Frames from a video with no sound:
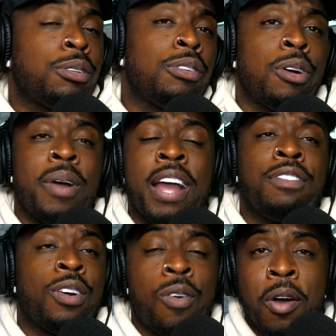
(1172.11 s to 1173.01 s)
I told her, don't
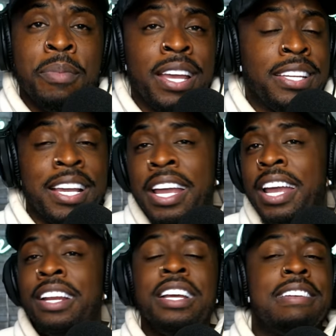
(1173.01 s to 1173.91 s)
ever call me
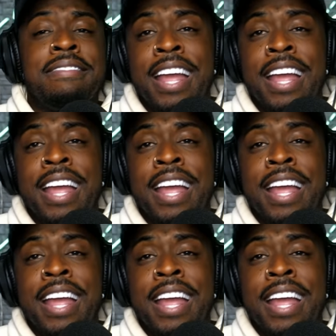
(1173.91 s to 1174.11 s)
again.